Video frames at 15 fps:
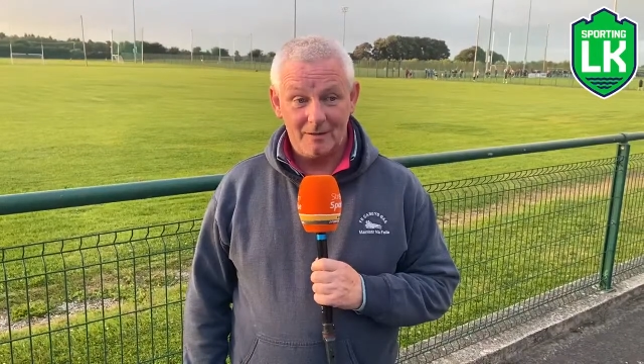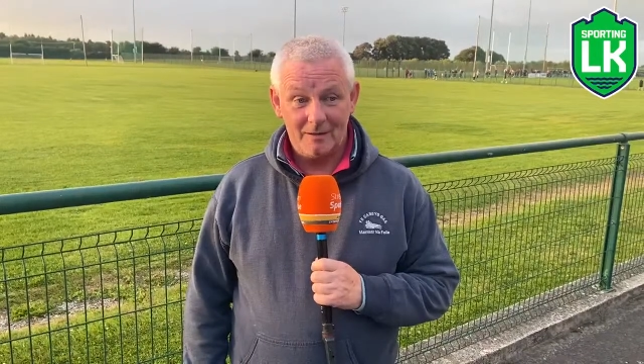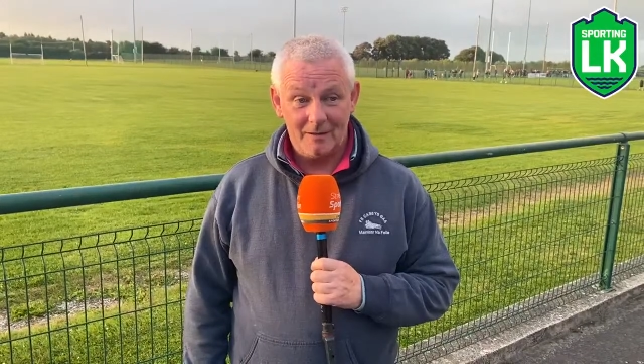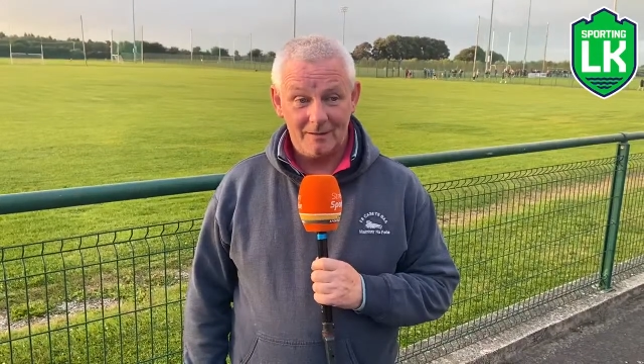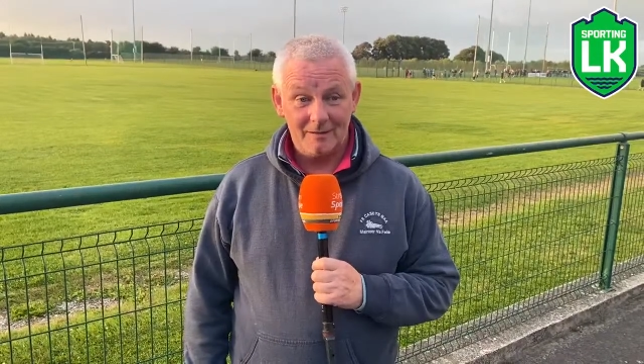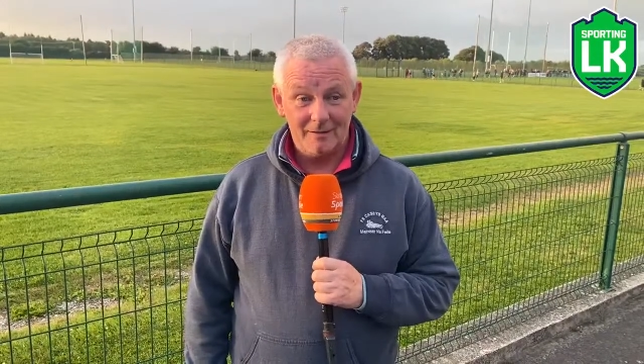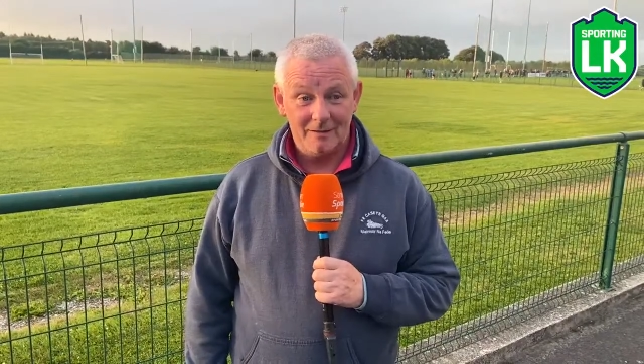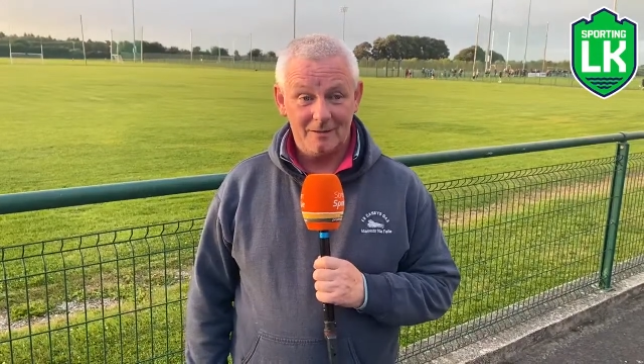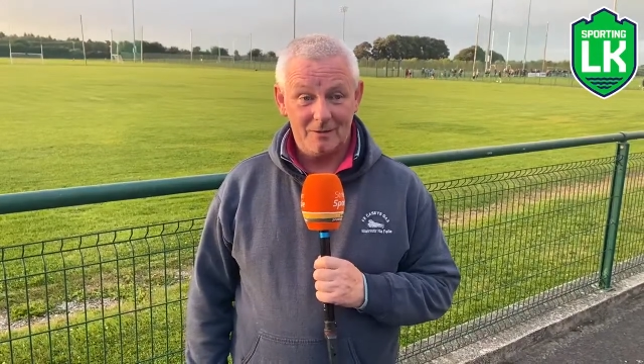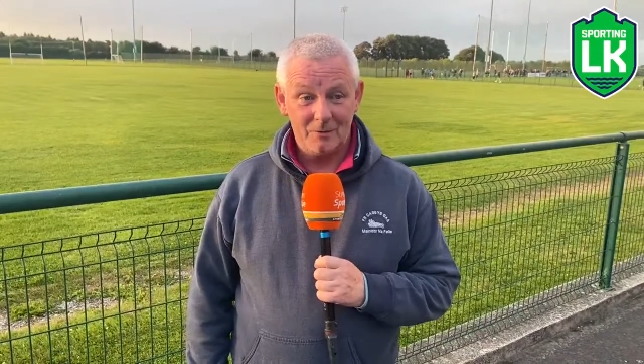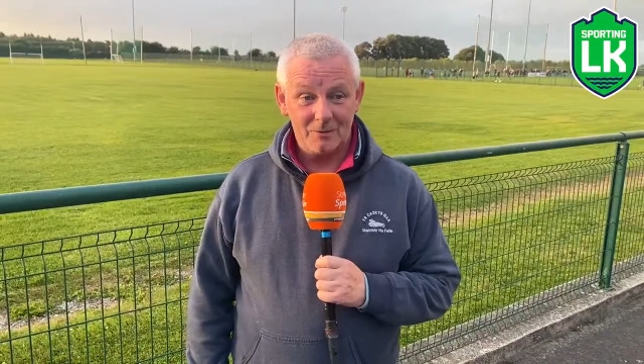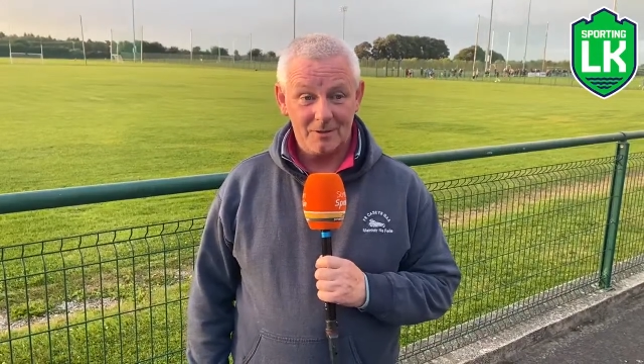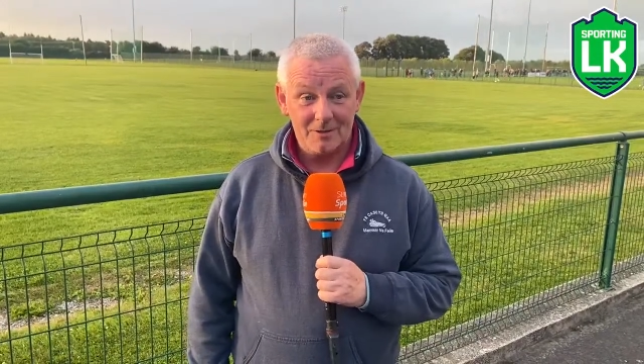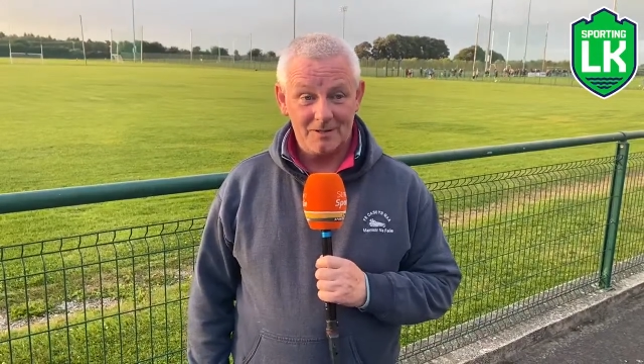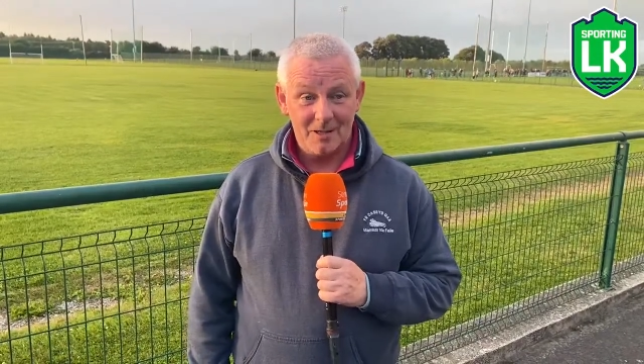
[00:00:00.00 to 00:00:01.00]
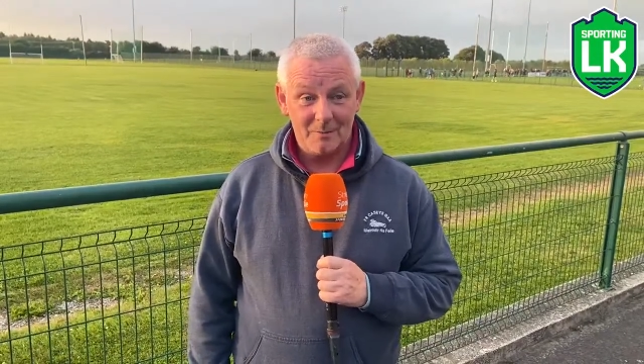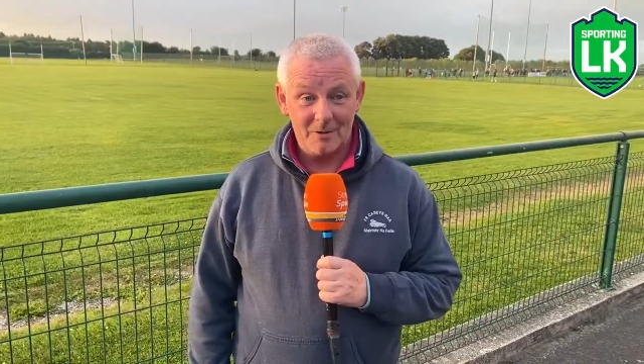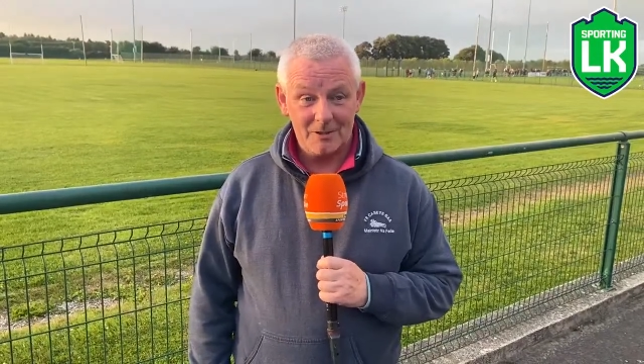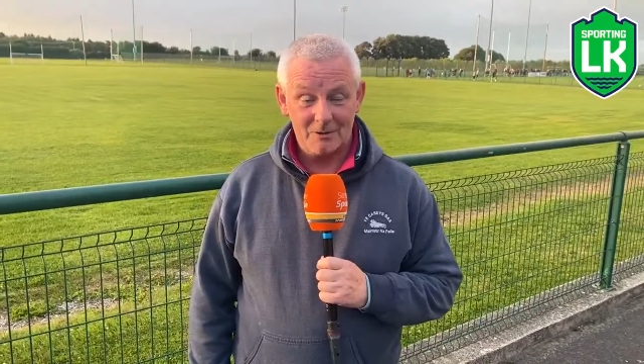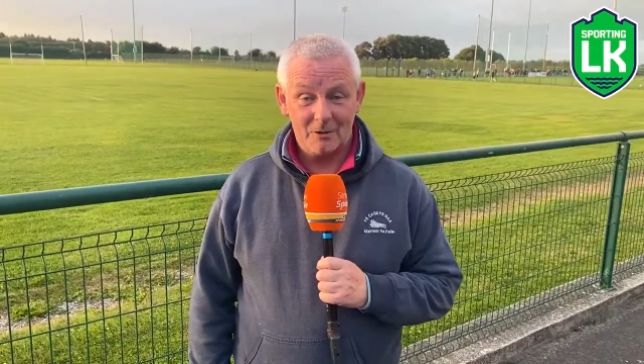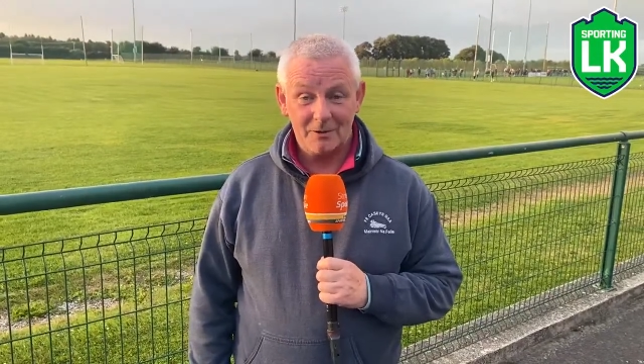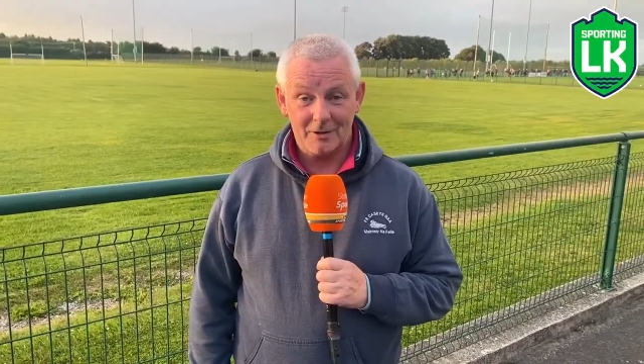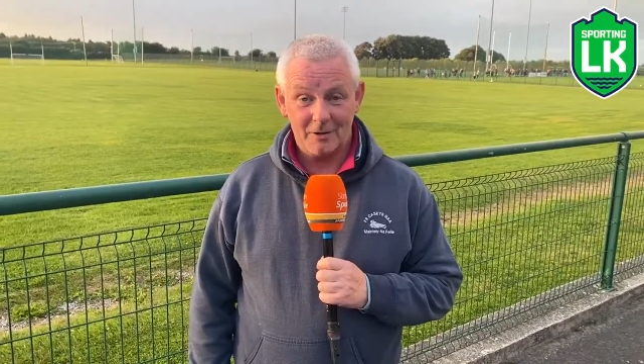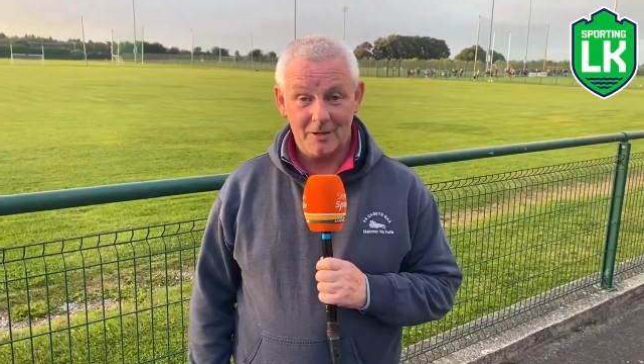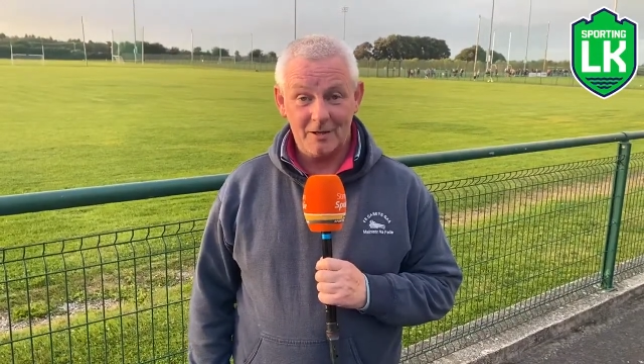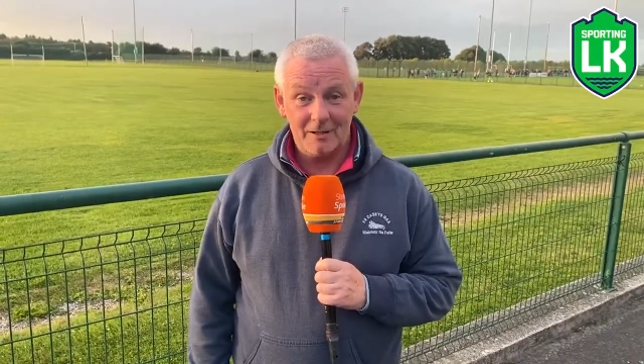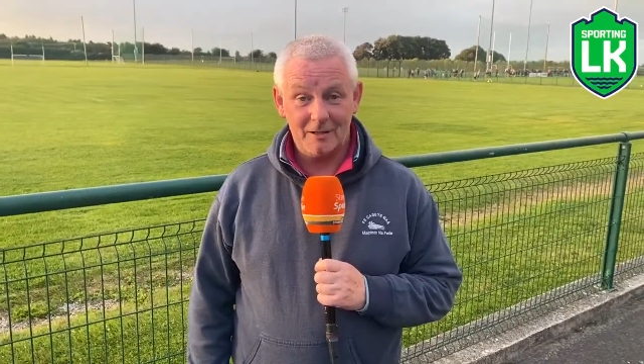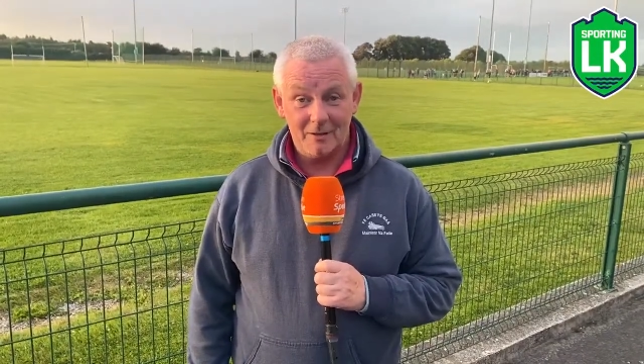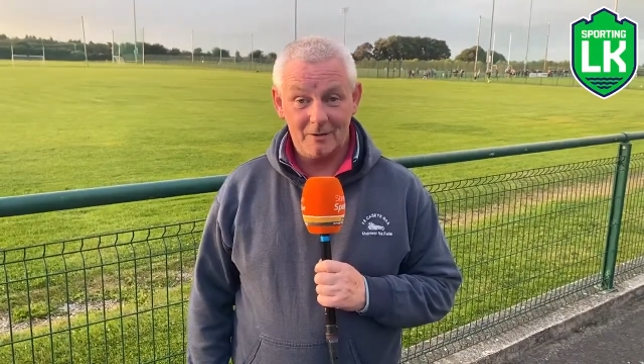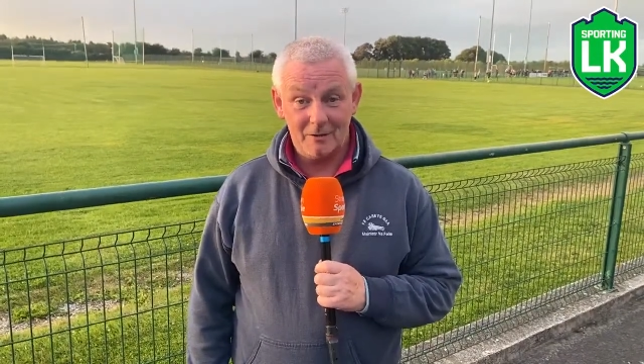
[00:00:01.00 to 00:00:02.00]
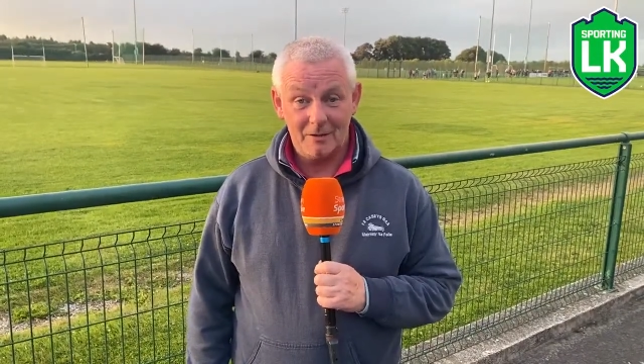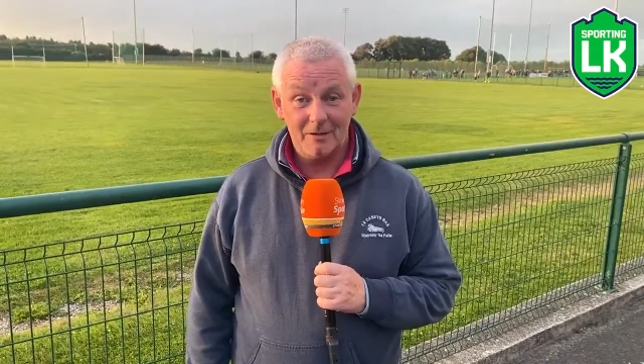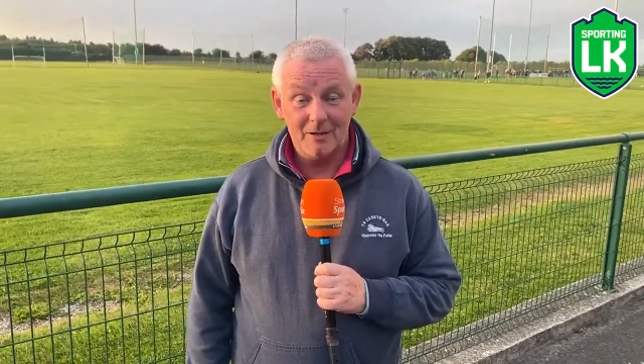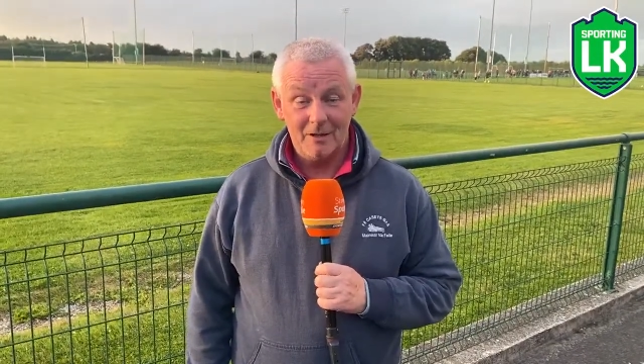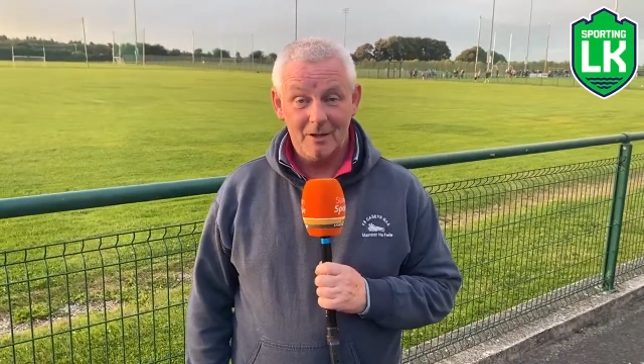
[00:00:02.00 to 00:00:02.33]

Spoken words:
and it was a stepping stone tonight, and